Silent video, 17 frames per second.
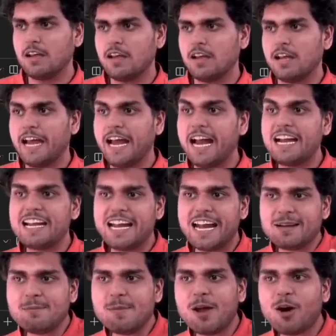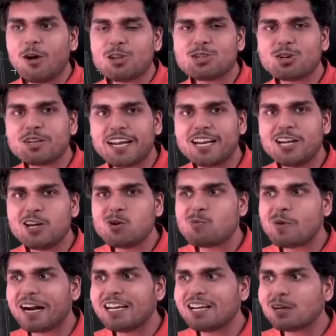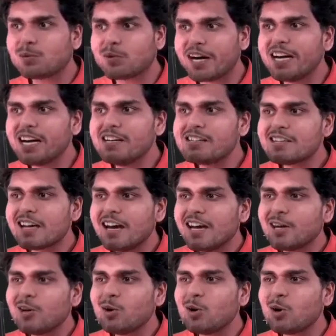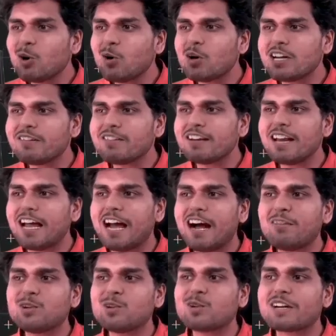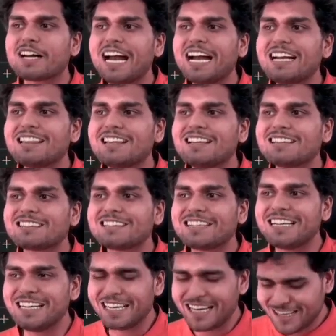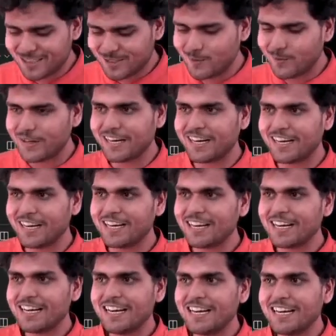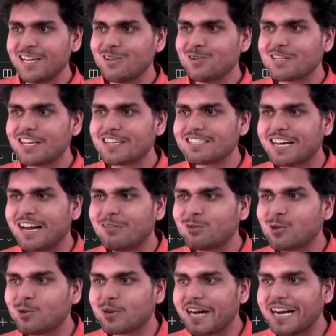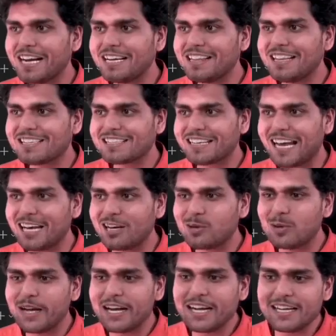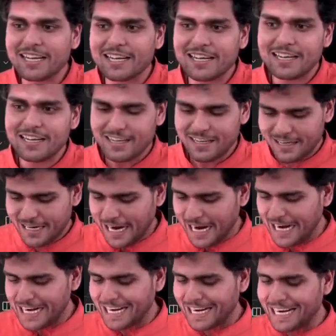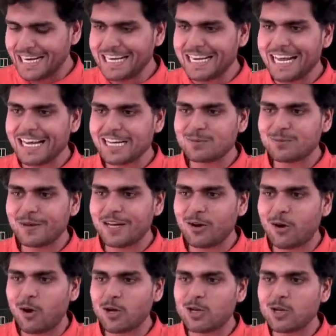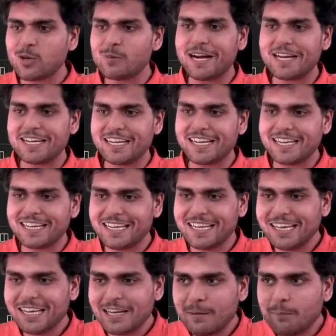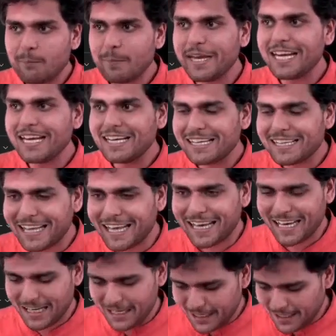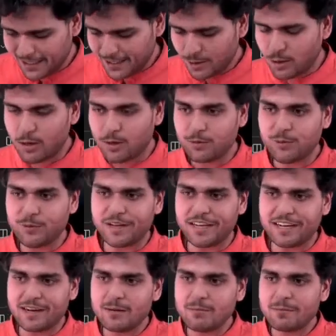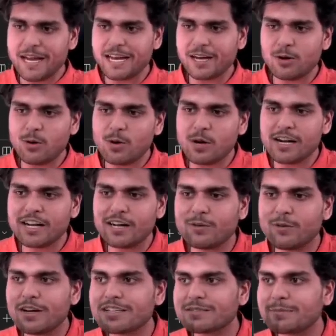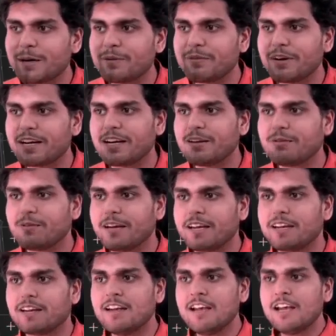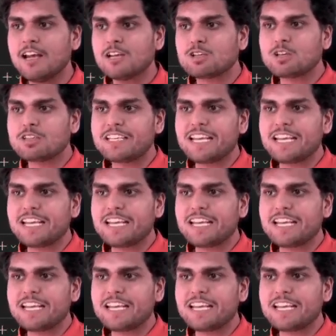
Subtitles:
And let me also tell you, my dear friends, you don't even have to write this index over here. You just have to write this calculate and index will automatically be taken care of. If I run my code, it works perfectly fine. So see